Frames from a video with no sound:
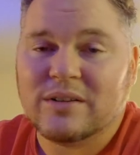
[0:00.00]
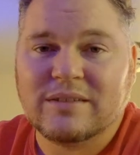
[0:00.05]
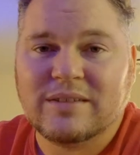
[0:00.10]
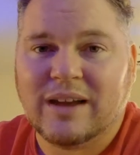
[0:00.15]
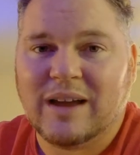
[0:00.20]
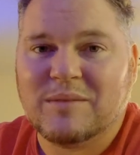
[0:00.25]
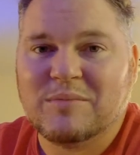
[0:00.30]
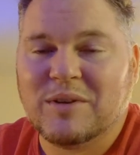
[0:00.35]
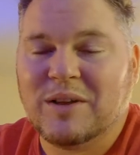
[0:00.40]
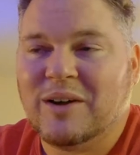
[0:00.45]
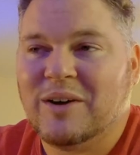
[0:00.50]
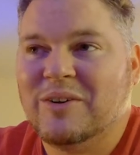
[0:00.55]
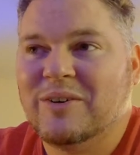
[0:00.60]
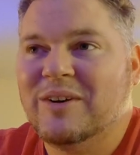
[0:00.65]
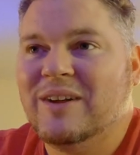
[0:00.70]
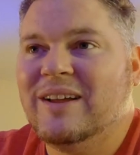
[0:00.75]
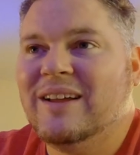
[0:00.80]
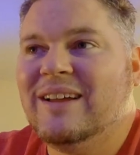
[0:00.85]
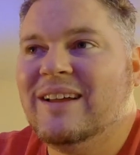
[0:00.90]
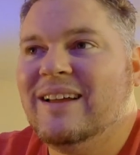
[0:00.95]
time
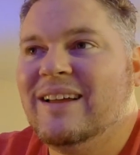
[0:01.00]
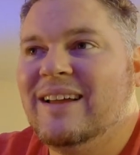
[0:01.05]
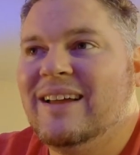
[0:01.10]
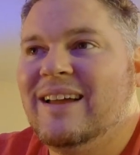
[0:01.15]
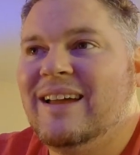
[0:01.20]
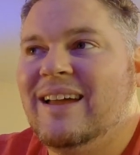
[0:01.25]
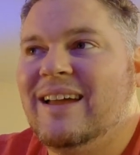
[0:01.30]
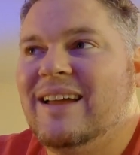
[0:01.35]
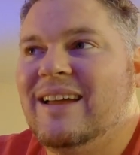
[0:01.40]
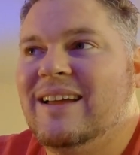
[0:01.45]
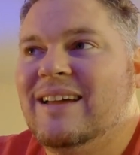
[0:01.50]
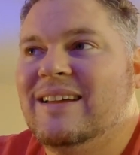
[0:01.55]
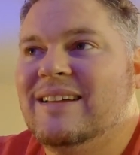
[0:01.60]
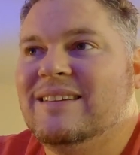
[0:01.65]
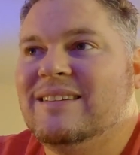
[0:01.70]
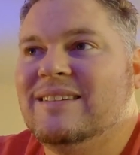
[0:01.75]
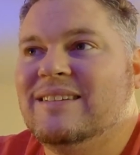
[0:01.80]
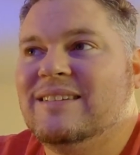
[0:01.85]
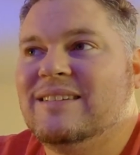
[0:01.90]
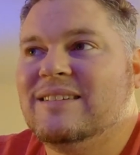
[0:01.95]
ago,
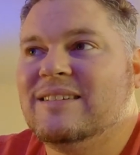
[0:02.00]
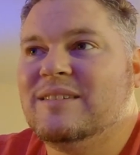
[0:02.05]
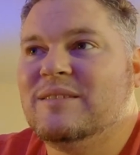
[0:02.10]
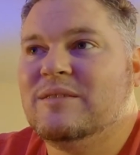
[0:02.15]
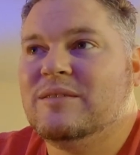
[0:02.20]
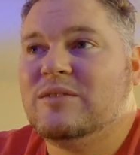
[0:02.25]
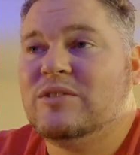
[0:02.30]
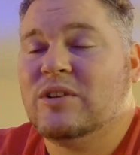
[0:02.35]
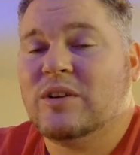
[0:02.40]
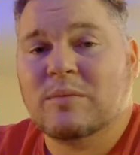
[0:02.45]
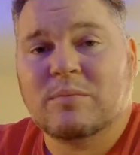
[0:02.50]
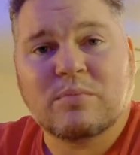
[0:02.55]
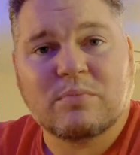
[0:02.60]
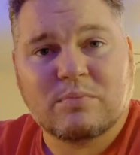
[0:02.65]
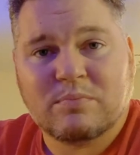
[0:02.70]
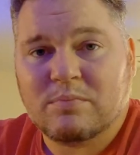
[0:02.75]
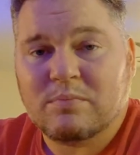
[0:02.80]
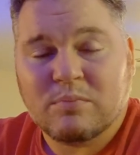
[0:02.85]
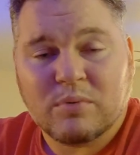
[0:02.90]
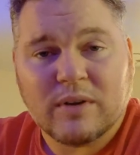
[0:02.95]
and took a
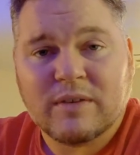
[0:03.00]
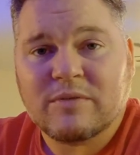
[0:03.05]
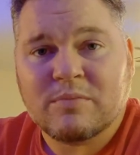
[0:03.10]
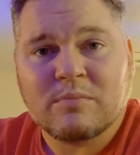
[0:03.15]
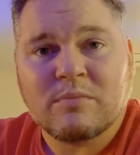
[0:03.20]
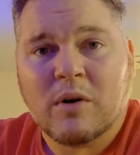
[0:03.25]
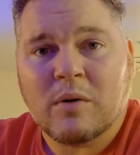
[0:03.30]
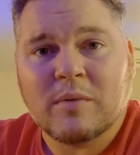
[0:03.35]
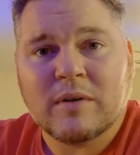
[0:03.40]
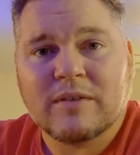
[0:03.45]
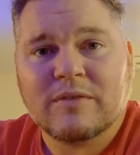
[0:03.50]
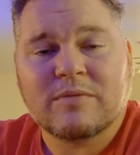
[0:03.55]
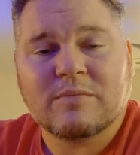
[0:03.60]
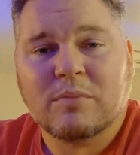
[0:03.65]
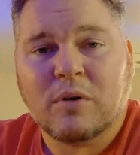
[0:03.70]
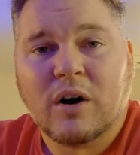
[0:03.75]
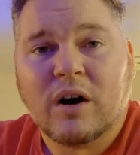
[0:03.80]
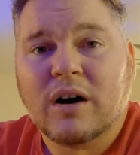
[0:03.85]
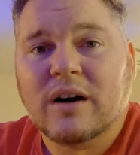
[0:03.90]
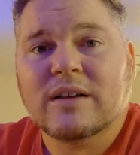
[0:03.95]
brief moment
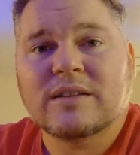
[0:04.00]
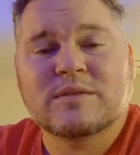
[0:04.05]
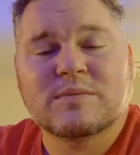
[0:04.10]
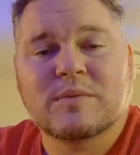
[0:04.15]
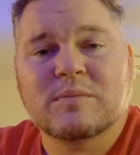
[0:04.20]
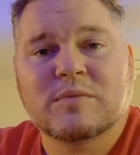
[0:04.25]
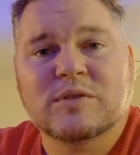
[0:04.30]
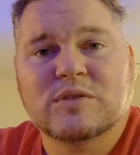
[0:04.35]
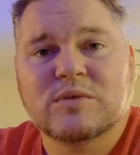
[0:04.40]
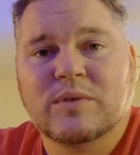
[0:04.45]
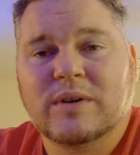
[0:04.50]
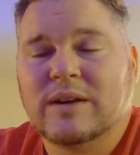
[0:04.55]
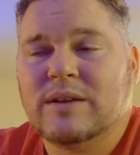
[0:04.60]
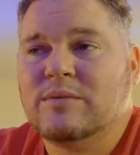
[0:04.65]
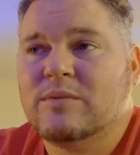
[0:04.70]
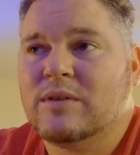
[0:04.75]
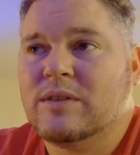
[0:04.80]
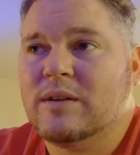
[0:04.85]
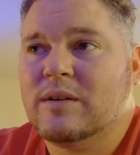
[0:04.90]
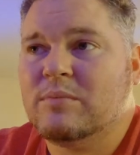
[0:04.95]
of pause in
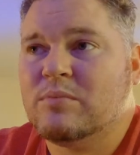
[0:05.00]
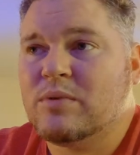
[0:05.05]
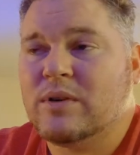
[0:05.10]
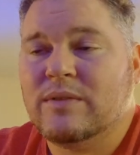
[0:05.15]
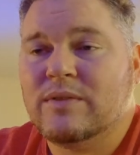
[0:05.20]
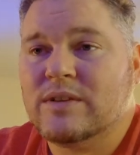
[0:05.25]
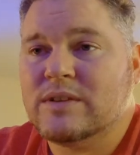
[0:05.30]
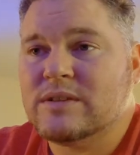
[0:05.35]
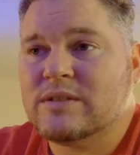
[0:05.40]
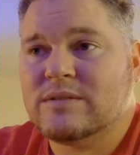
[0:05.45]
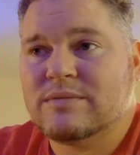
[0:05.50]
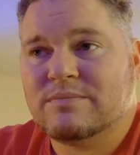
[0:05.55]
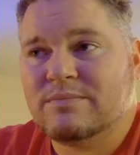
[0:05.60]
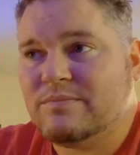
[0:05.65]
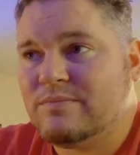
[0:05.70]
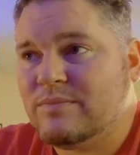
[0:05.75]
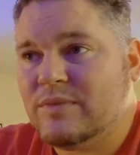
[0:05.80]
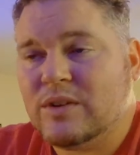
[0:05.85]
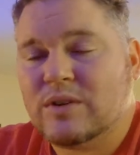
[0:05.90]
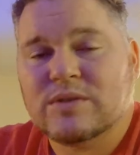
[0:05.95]
between with a previous,
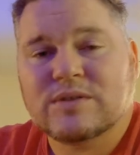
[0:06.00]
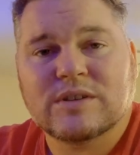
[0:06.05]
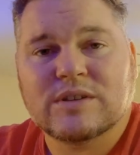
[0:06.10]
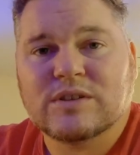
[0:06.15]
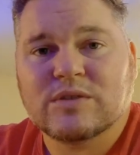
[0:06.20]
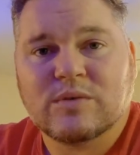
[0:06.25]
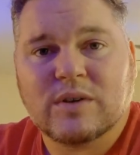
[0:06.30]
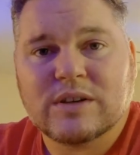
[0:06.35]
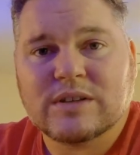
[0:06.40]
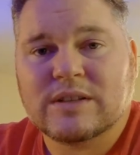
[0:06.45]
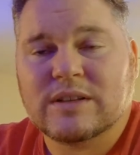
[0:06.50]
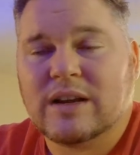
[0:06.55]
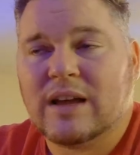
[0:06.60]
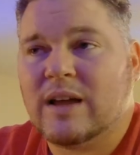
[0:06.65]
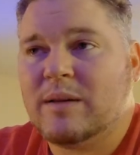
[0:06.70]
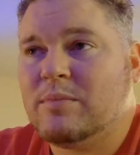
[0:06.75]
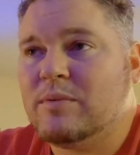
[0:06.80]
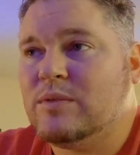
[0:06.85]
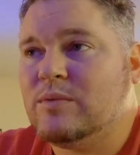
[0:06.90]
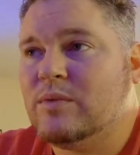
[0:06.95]
situation that
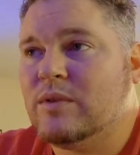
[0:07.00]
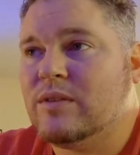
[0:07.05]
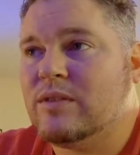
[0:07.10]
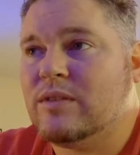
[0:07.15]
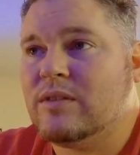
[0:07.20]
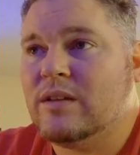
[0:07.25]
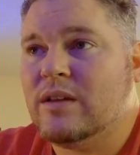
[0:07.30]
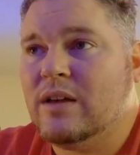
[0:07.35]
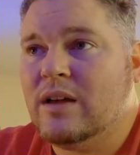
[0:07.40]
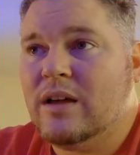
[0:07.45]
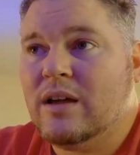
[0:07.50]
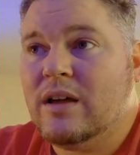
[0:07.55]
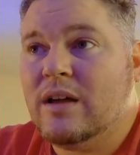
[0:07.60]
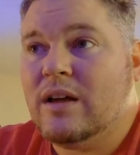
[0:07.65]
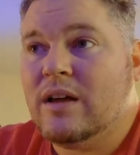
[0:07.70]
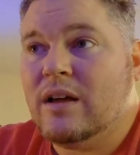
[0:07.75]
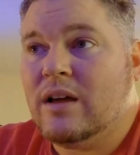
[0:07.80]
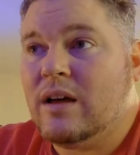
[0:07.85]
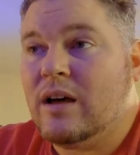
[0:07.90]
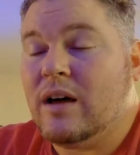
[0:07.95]
happened with
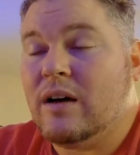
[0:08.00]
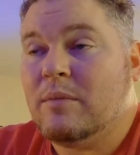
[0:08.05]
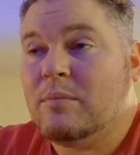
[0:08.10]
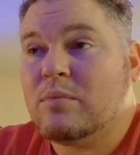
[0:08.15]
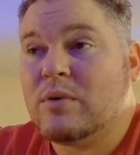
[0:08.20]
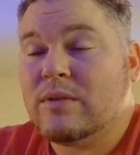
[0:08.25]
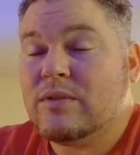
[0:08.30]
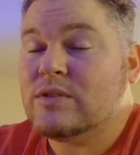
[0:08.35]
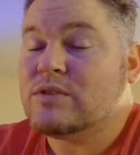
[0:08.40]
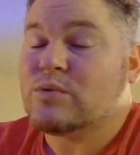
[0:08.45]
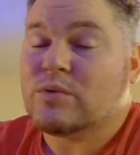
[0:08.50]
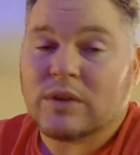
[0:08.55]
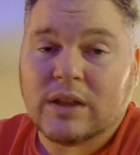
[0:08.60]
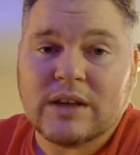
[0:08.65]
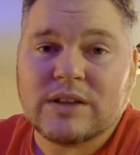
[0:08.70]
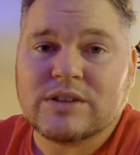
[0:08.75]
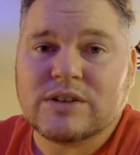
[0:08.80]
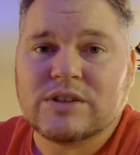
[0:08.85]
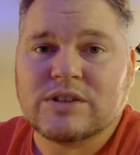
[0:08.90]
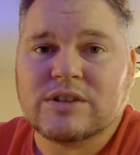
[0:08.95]
a previous
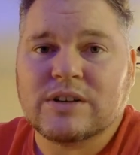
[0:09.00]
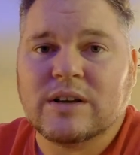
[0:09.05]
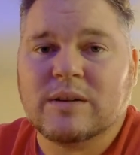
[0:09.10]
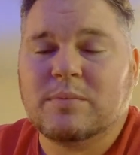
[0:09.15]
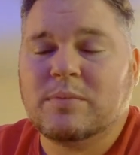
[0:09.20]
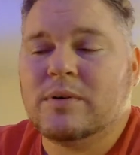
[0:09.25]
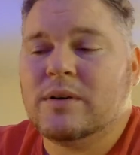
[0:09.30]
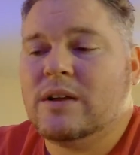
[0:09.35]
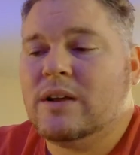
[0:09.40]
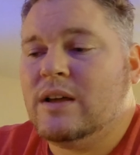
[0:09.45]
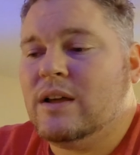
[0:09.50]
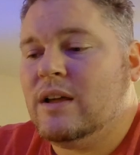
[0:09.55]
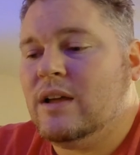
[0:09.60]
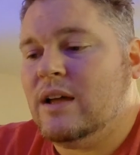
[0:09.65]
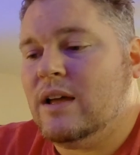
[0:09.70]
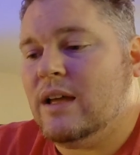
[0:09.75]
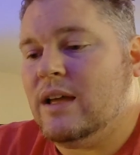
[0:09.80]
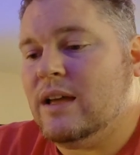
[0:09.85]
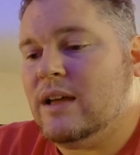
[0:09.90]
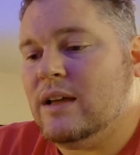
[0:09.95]
relationship,
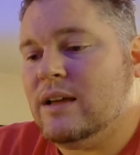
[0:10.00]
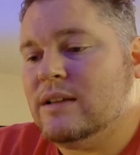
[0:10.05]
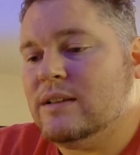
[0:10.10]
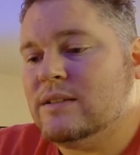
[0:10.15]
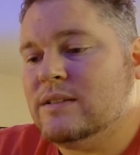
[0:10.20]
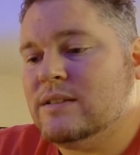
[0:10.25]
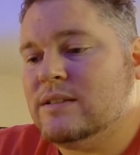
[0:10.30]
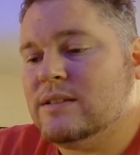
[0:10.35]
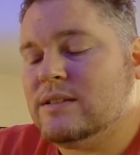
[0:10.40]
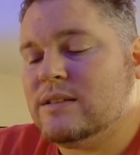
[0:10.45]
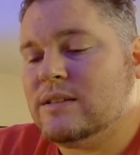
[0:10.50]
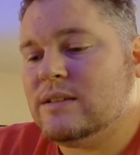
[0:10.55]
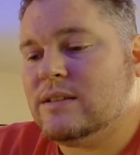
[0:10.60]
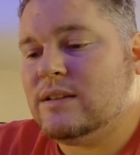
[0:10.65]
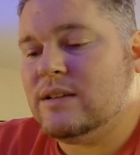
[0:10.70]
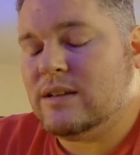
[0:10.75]
and